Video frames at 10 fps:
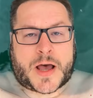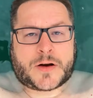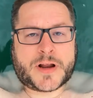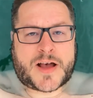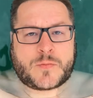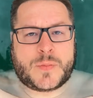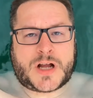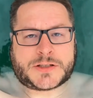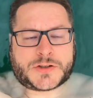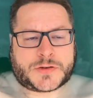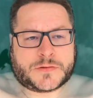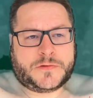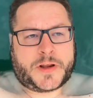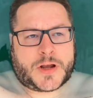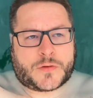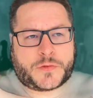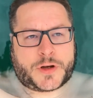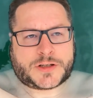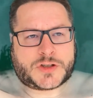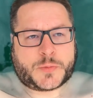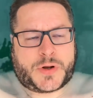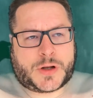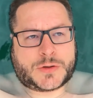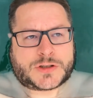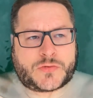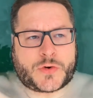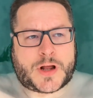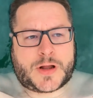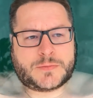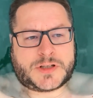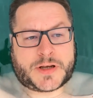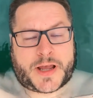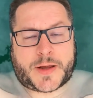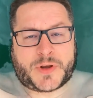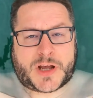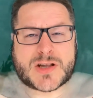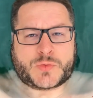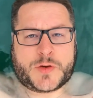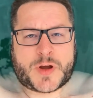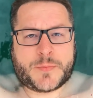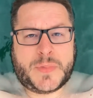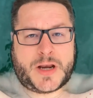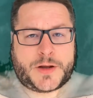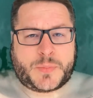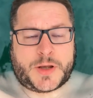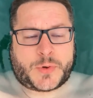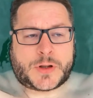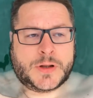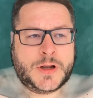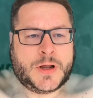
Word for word: I don't have much video footage to post from today because we've been meeting people